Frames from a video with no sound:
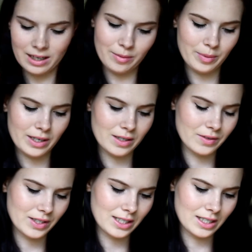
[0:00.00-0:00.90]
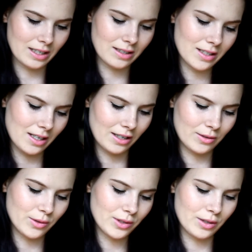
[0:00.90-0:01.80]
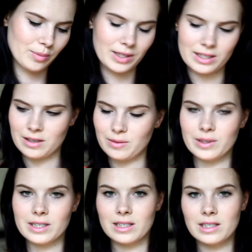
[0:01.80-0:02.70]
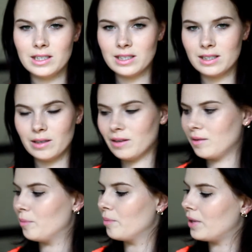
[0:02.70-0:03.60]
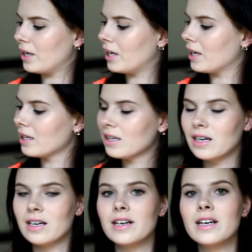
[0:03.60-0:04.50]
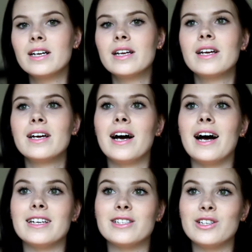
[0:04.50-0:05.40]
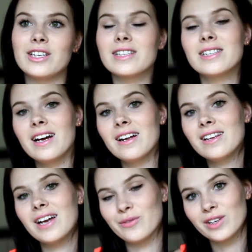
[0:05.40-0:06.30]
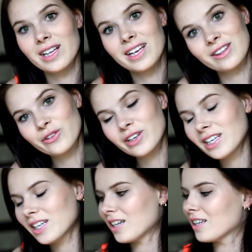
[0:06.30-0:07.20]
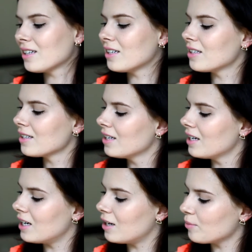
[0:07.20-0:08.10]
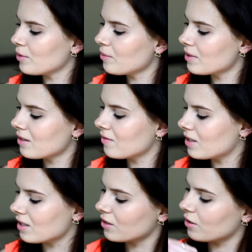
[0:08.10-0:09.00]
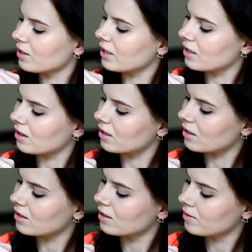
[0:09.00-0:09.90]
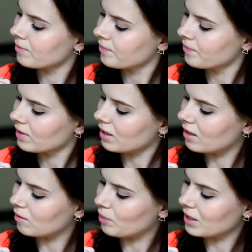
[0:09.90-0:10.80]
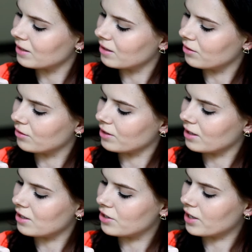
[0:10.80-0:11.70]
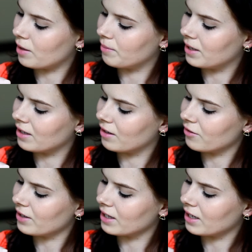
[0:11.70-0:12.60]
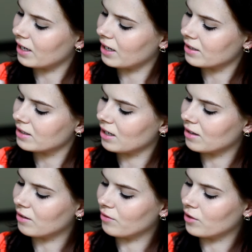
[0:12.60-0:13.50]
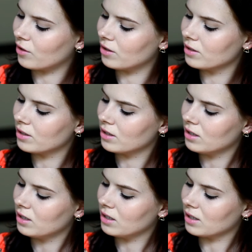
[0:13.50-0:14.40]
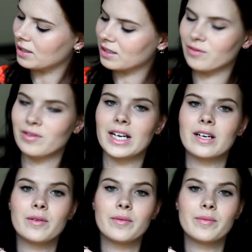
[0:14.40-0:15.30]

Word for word: Another pair of studs I also picked up was this pair here. As you can tell, I really like the green colour. Pretty much they've just got like the kind of pastel green gem and then around the outside they've got kind of like